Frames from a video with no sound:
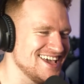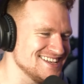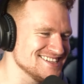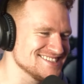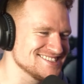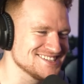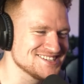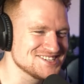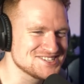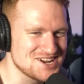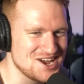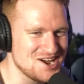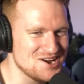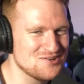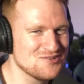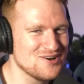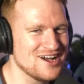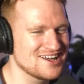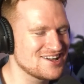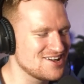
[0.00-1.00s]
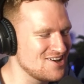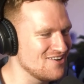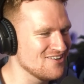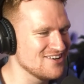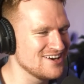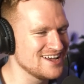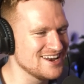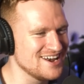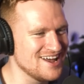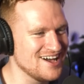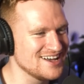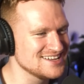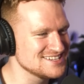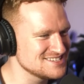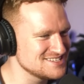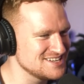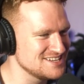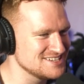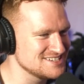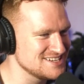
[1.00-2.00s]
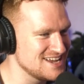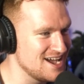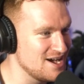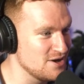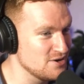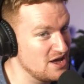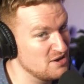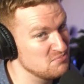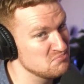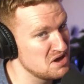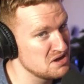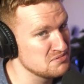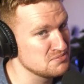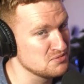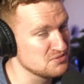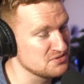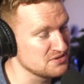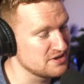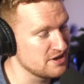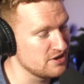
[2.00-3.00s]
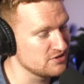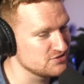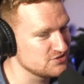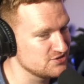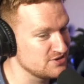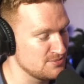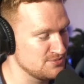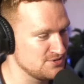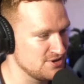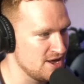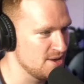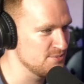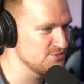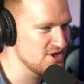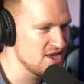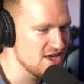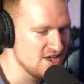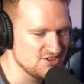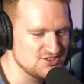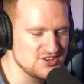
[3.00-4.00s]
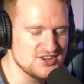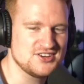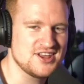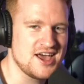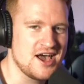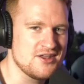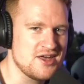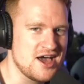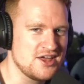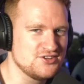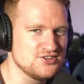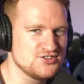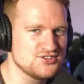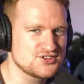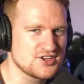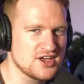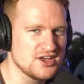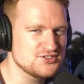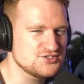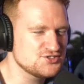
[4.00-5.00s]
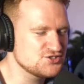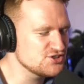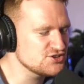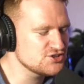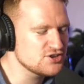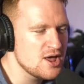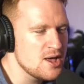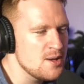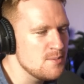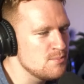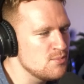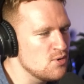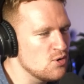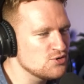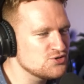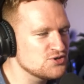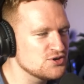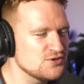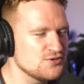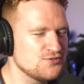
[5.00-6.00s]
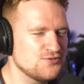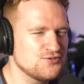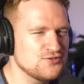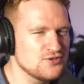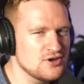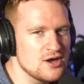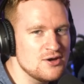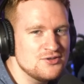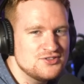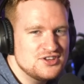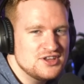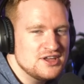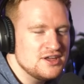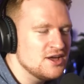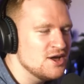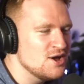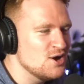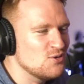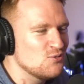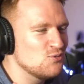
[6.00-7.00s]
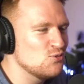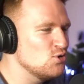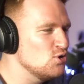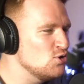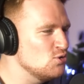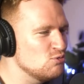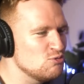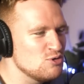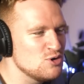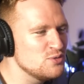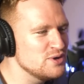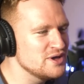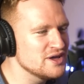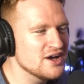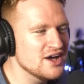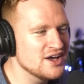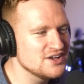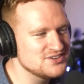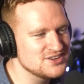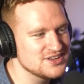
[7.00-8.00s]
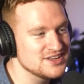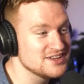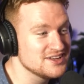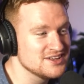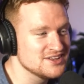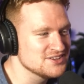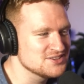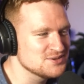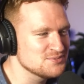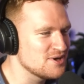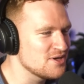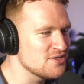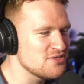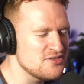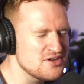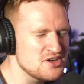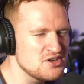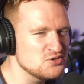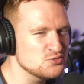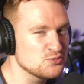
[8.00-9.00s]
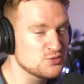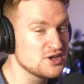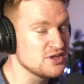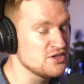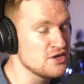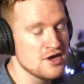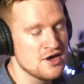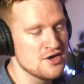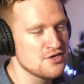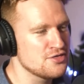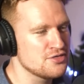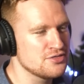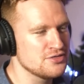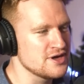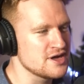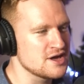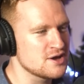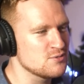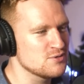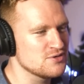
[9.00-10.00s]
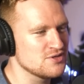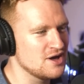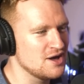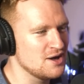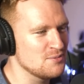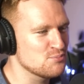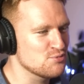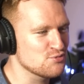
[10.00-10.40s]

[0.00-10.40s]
is the show where Corry and I sit down, and maybe with a guest sometimes, sit down and discuss just more sort of floaty, woo wooey ideas about things we think with our